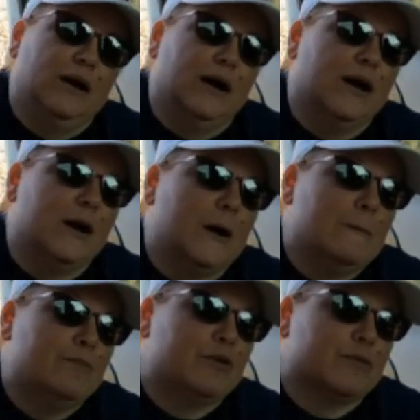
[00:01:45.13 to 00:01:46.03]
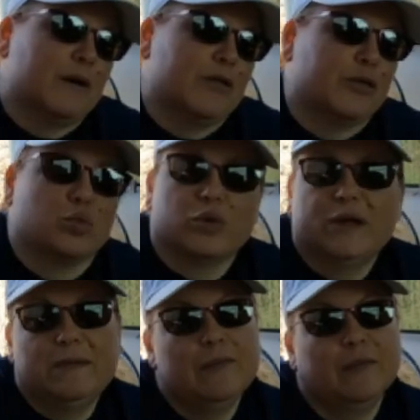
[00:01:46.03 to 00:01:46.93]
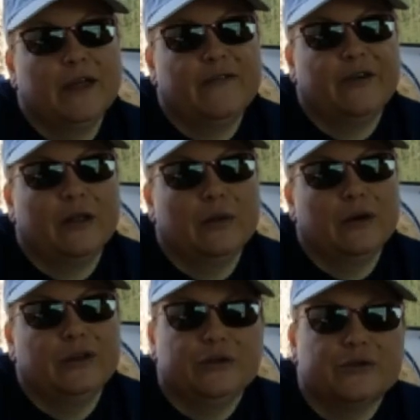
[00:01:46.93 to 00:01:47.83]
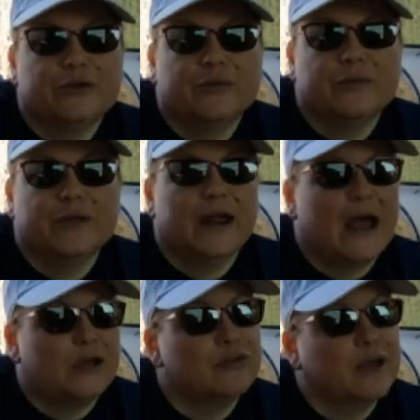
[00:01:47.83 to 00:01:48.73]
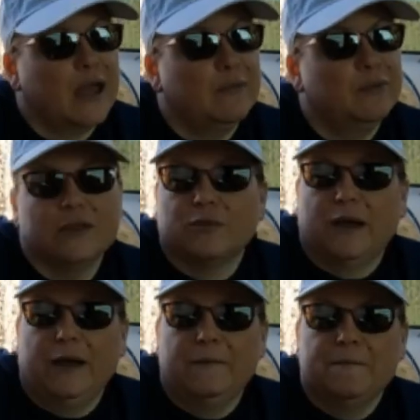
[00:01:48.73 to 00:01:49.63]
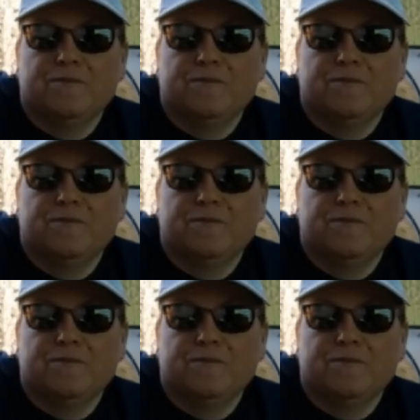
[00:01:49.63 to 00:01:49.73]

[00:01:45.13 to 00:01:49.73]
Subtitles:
There's about three people that I follow on YouTube that actually camp this way.